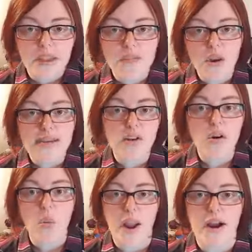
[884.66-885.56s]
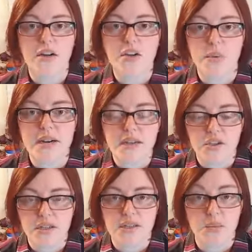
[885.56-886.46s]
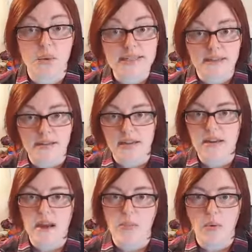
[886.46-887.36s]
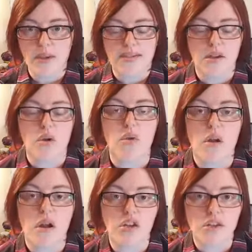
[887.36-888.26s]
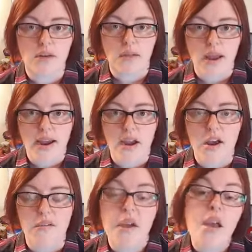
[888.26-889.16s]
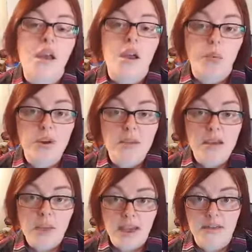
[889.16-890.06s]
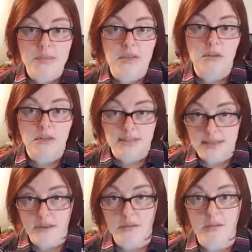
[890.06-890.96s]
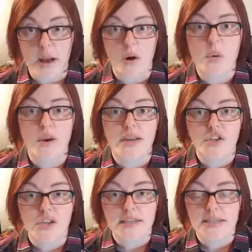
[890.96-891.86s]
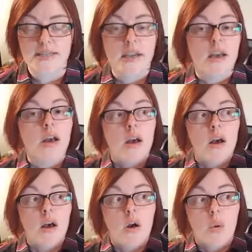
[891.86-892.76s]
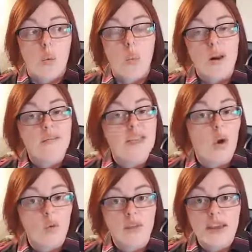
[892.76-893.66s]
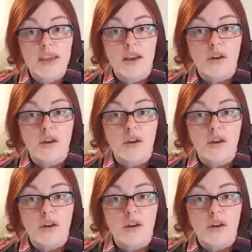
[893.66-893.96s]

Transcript: if you guys aren't aware, 20 Dishes recently, a couple of weeks ago, launched our line of premium hand-milled cassava flour, which is one of the only